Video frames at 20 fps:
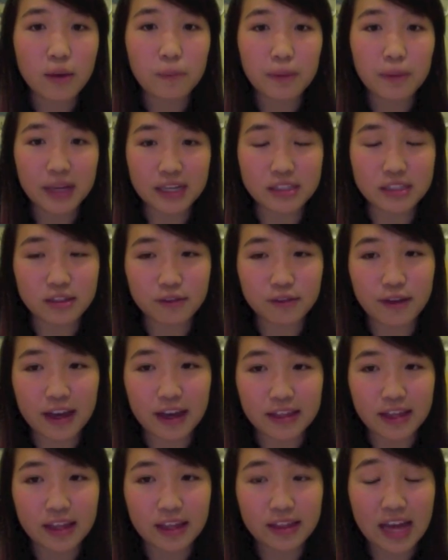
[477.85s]
because of the
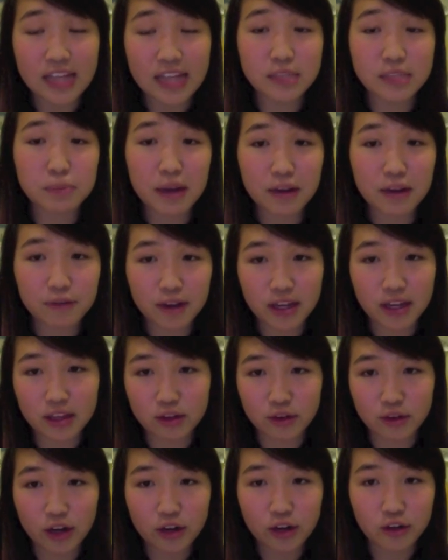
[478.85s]
fact that that's benefiting
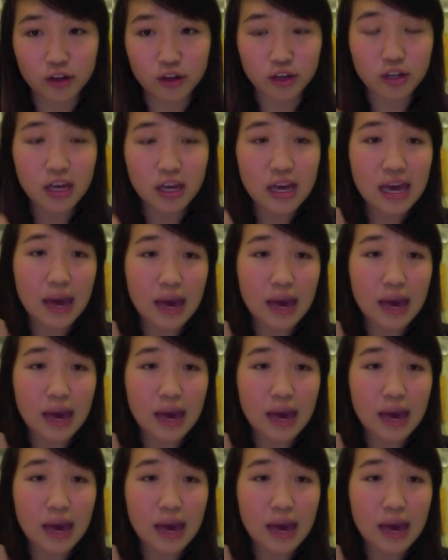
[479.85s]
the greater good.